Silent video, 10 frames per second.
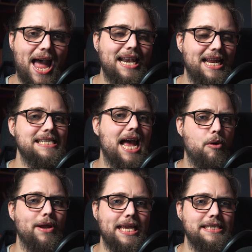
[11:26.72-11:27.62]
That is
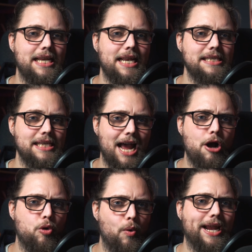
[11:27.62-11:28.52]
how easy it is and
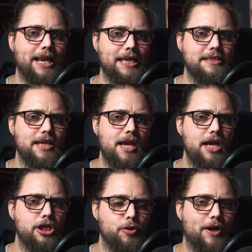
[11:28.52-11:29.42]
how quick it is
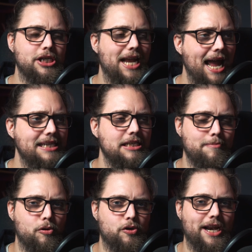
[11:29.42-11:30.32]
to actually edit a
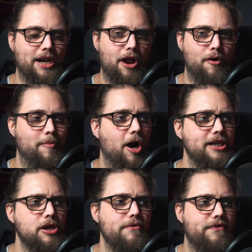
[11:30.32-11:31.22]
portrait in Lightroom.
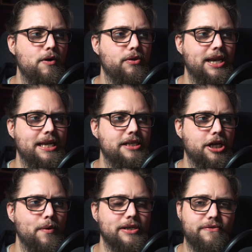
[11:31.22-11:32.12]
I don't feel the need to
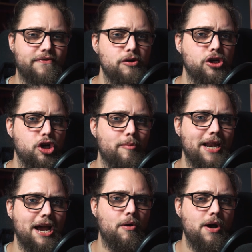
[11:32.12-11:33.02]
go into Photoshop
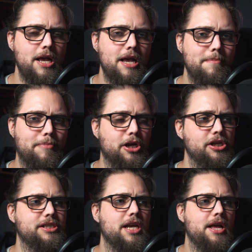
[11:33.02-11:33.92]
now
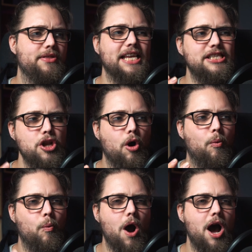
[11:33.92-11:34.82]
because there's
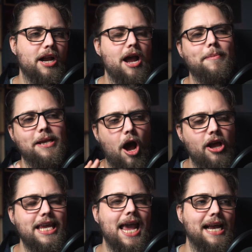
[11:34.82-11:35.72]
not work. I mean,
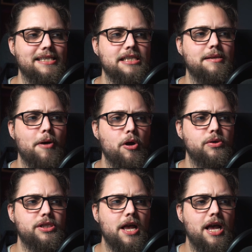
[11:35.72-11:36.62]
yes, I
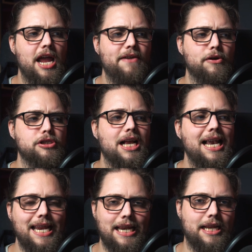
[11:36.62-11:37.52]
suppose if I was
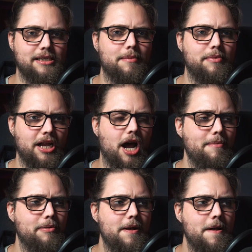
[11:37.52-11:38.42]
cleaning something
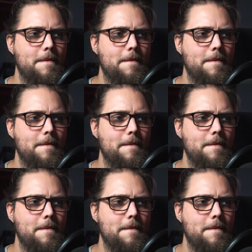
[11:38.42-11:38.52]
up,